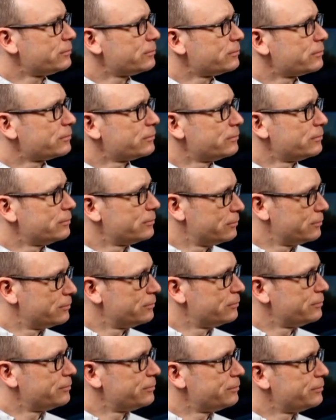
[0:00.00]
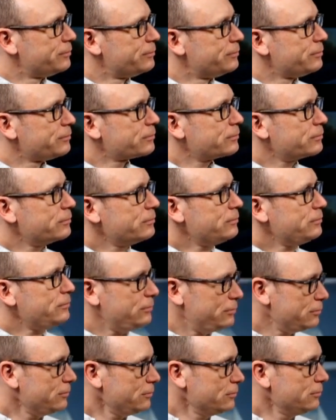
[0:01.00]

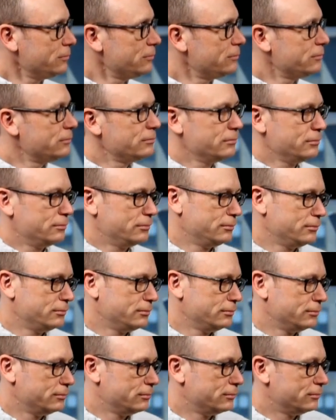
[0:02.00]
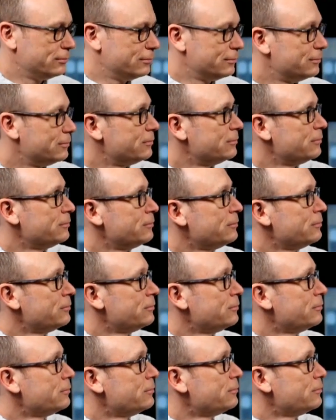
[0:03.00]

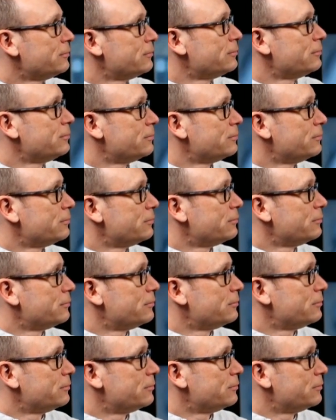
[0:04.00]
No words are spoken by the person on screen.